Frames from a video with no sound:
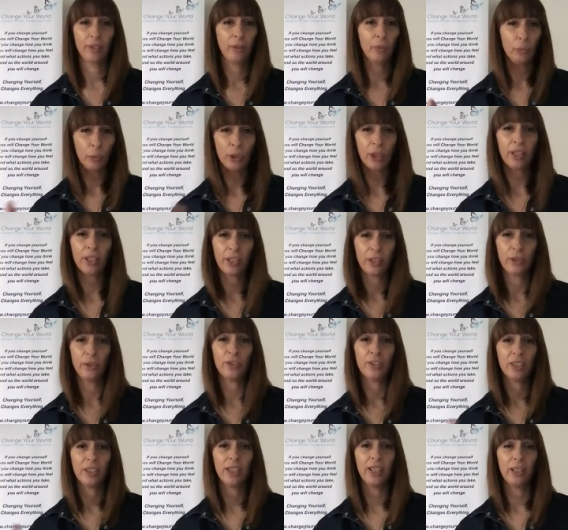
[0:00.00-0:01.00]
what can i do
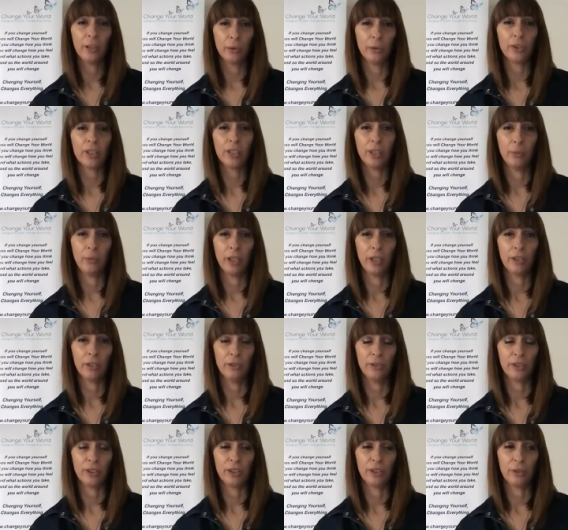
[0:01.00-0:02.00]
today that will take me
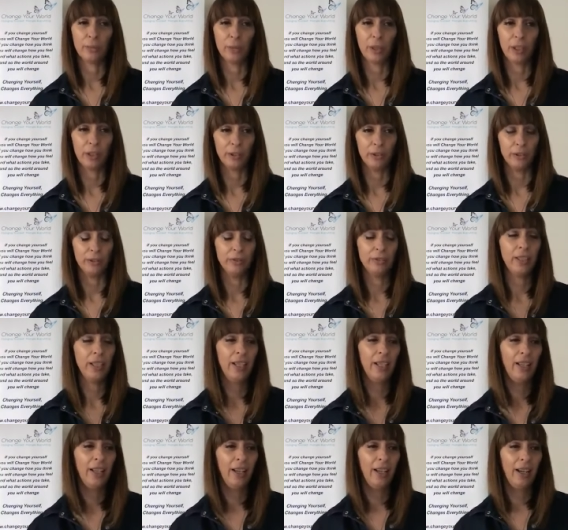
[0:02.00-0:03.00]
closer to my goal
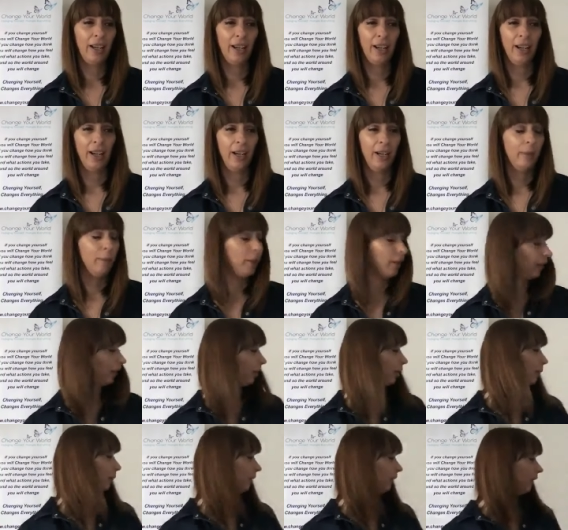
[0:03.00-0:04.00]
um, i
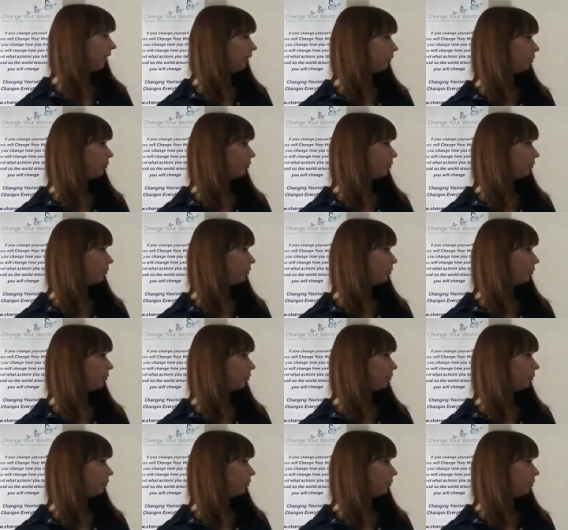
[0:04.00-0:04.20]
think about that